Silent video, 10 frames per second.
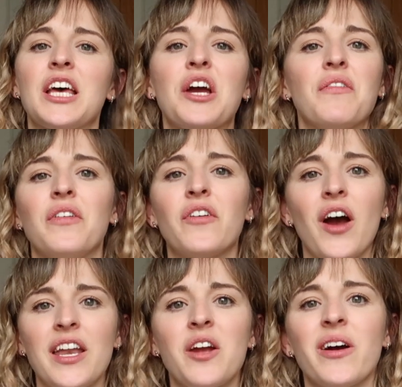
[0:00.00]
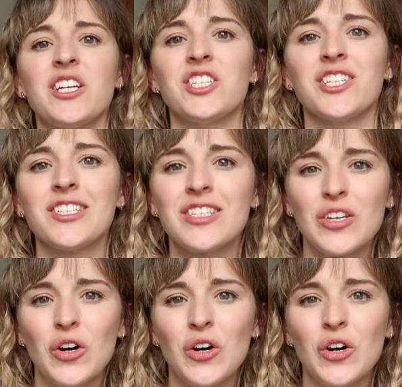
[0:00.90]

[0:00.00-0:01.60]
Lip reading: so if you've got any questions